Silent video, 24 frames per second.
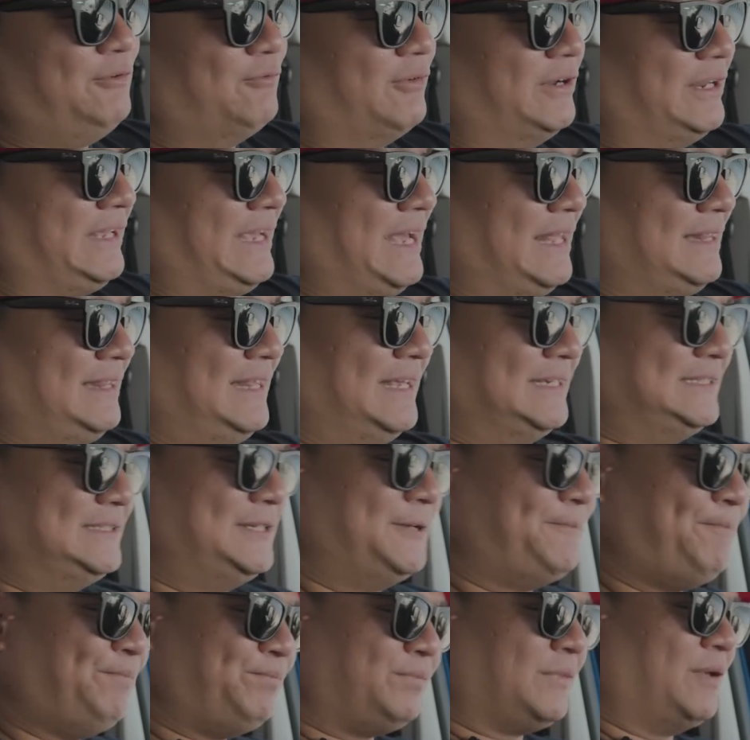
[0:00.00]
want to get this,
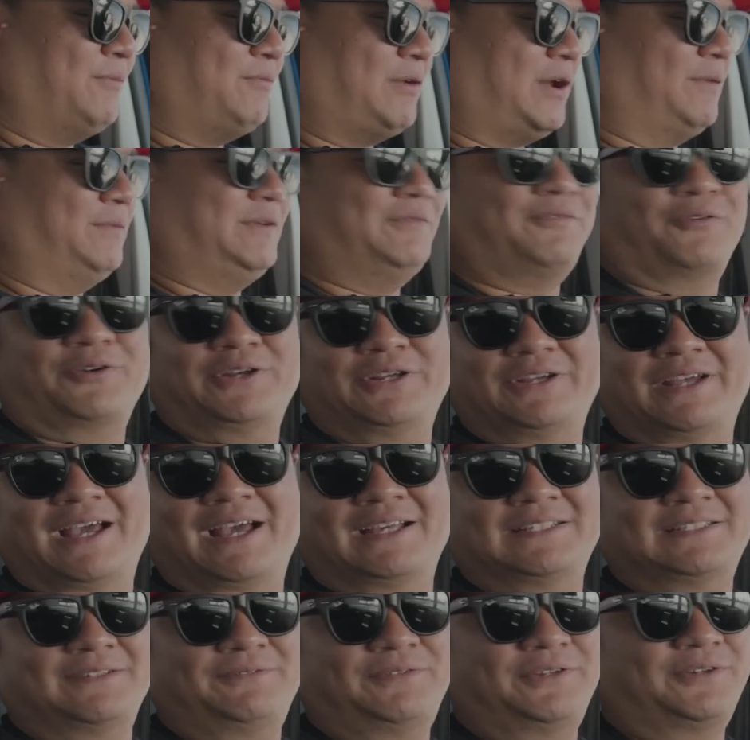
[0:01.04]
probably for you
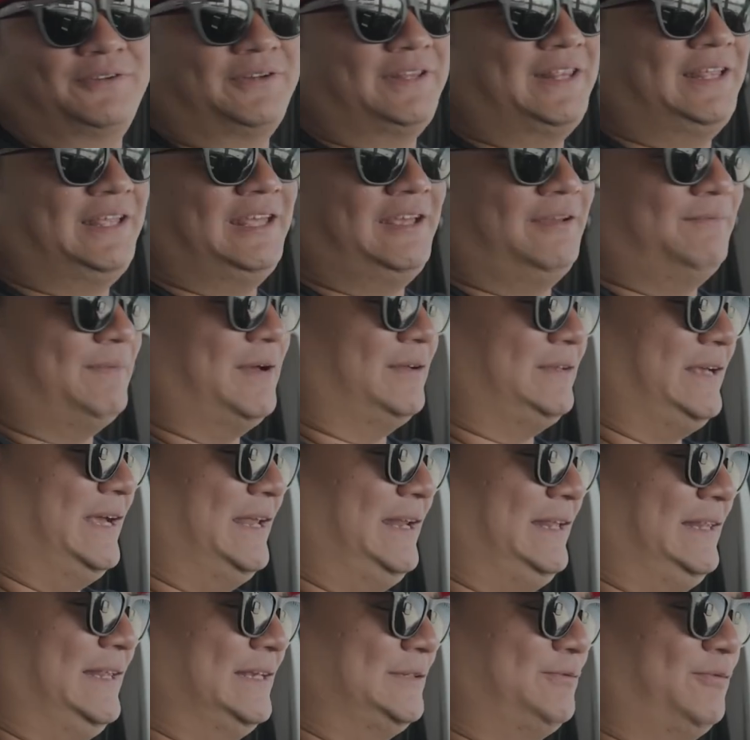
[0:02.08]
guys if you're thinking about
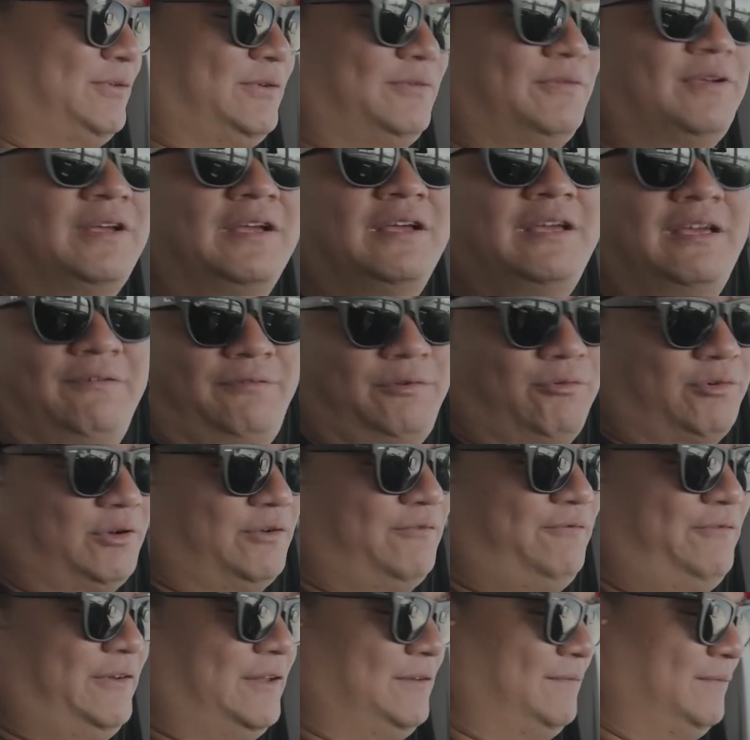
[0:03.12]
getting this one, if you want
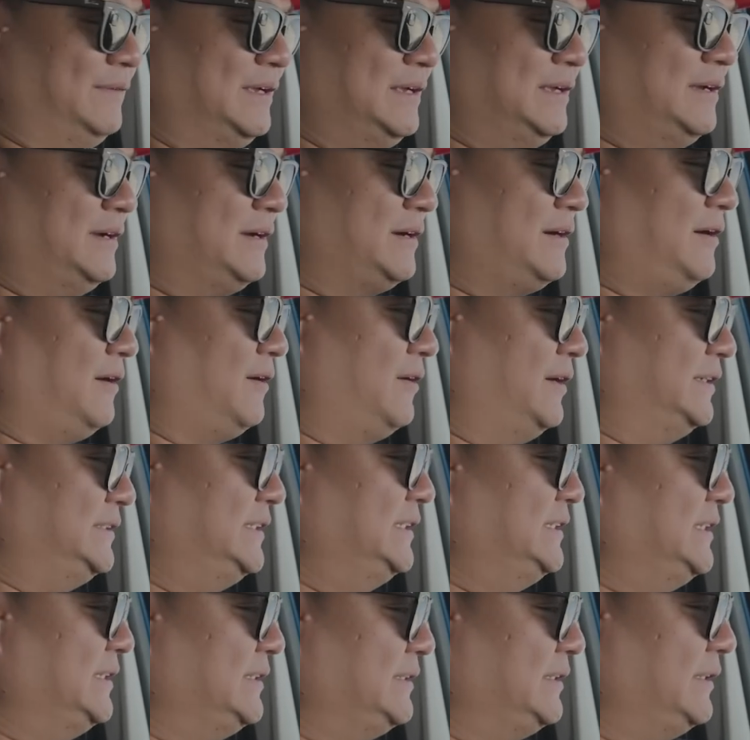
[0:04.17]
to film cars,
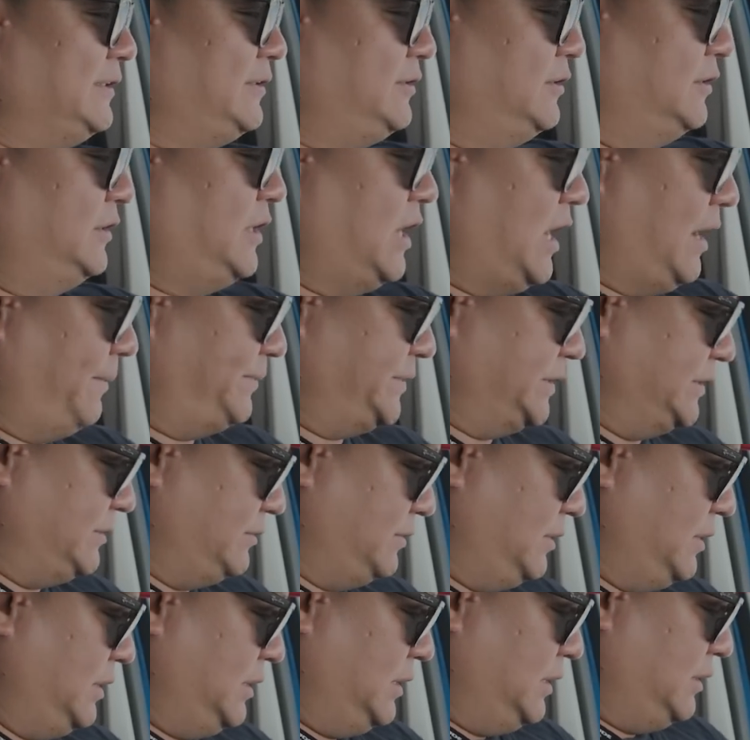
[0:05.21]
this is a good option
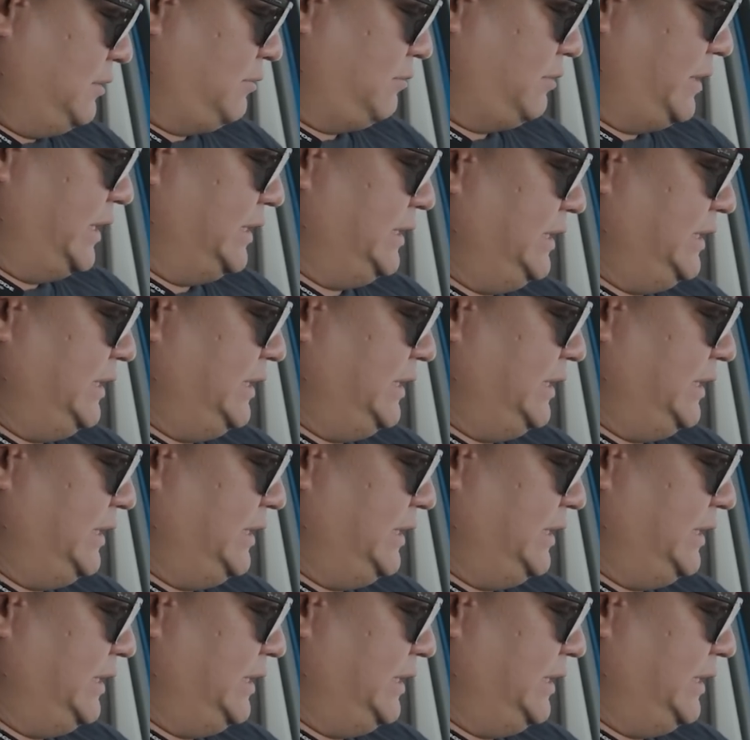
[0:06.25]
right